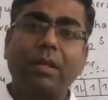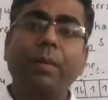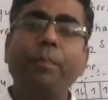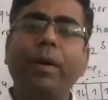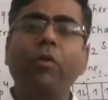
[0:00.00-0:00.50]

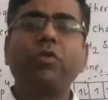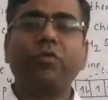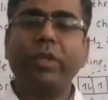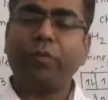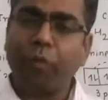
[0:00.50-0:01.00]
compounds
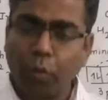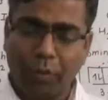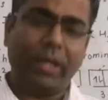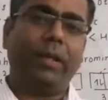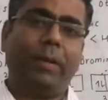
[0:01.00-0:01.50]
with
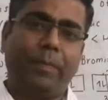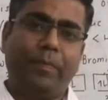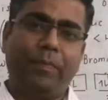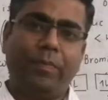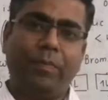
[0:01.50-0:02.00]

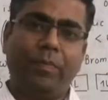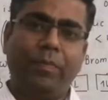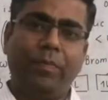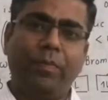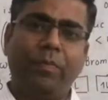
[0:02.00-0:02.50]
fluorine,